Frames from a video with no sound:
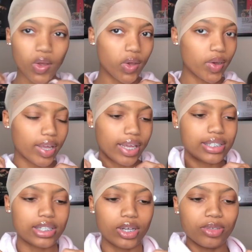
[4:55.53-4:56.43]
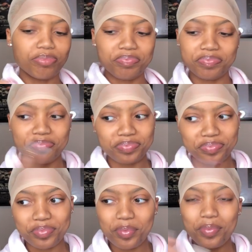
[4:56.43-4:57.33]
Okay, so
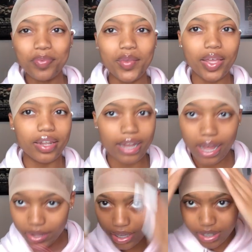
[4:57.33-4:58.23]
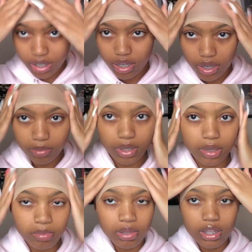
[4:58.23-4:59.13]
now that it's
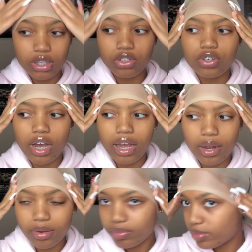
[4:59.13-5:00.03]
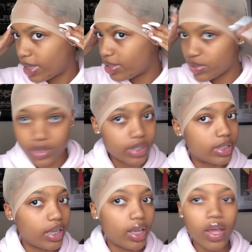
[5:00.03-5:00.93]
completely dried, As you can
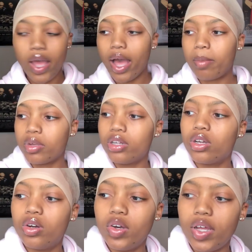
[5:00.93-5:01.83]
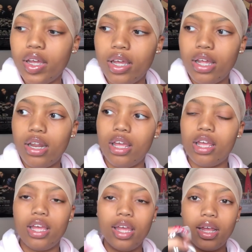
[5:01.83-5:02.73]
see, I'm gonna go ahead
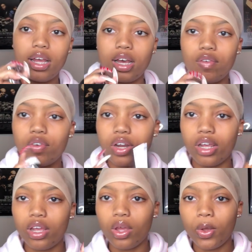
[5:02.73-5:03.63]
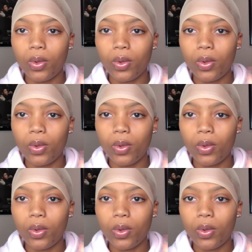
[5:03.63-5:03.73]
and cover it